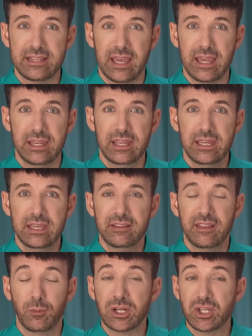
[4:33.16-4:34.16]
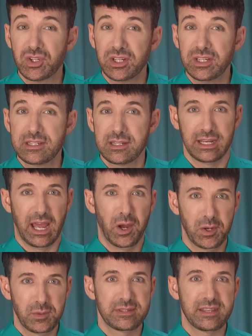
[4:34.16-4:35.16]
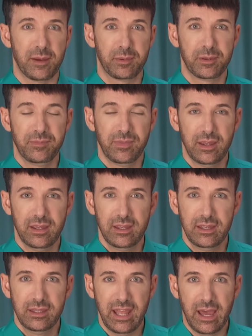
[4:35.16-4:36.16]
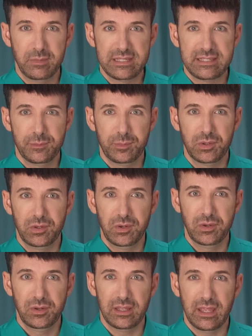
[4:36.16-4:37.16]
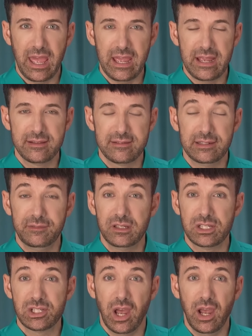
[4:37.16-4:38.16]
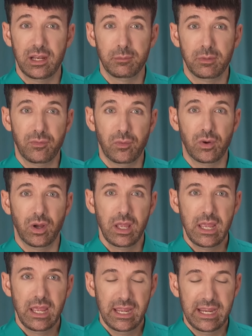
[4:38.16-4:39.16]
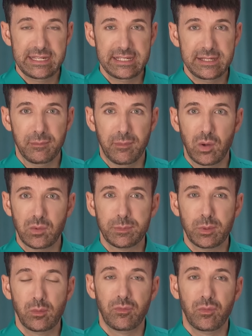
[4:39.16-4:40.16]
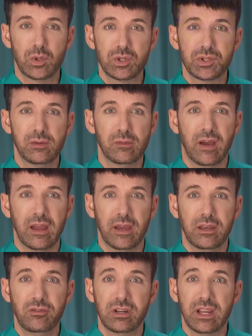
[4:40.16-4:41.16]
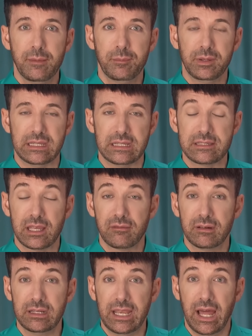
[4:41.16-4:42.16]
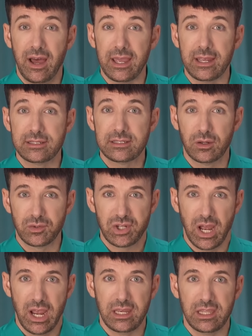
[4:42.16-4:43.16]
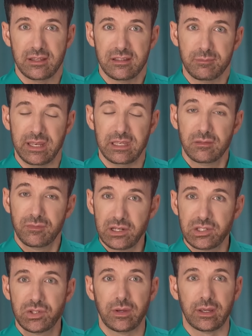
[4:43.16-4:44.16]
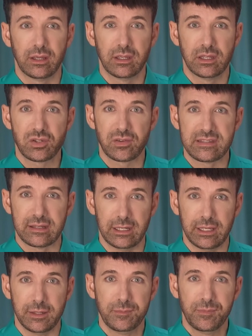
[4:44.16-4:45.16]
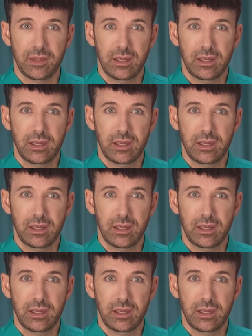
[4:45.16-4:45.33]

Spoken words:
to say that we shouldn't get our hopes up. Now, Mr. Perdue has lived in China before, heading multiple Fortune 500 companies that relied on Chinese manufacturing, interestingly.